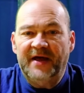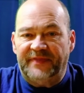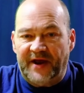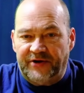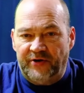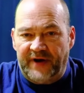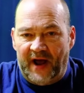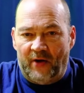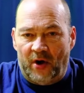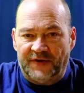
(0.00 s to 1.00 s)
They do
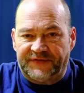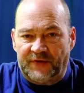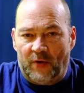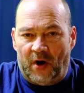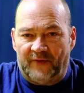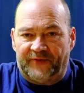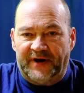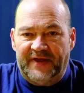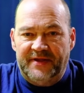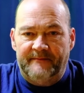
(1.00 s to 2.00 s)
now also offer
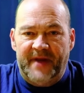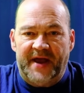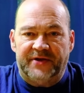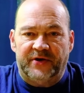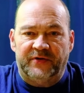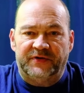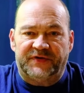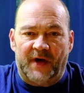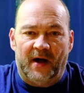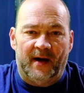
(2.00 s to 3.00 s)
in the
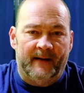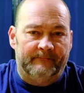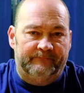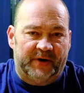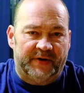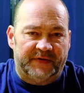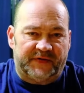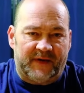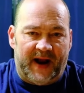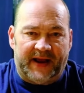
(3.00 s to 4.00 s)
menus bird
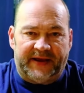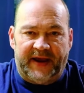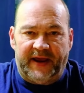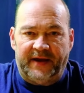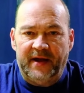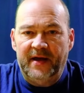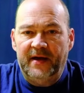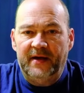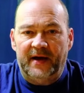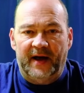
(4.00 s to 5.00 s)
tracking,
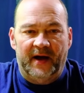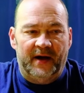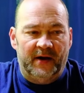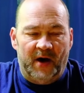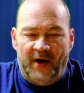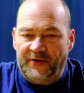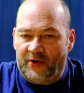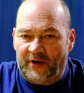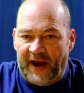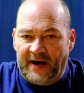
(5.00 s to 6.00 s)

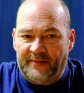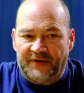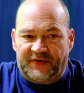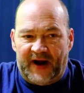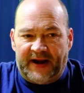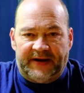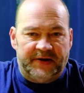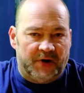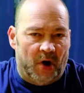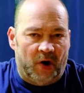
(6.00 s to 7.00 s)
other animal
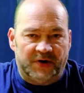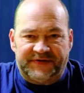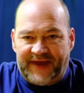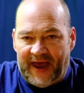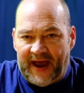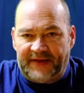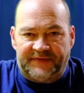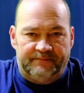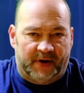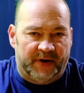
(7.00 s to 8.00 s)
tracking, dogs, cats,
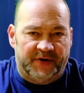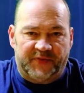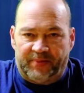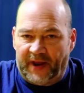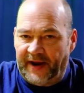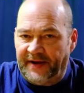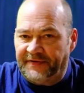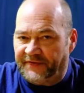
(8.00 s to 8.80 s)
birds, planes,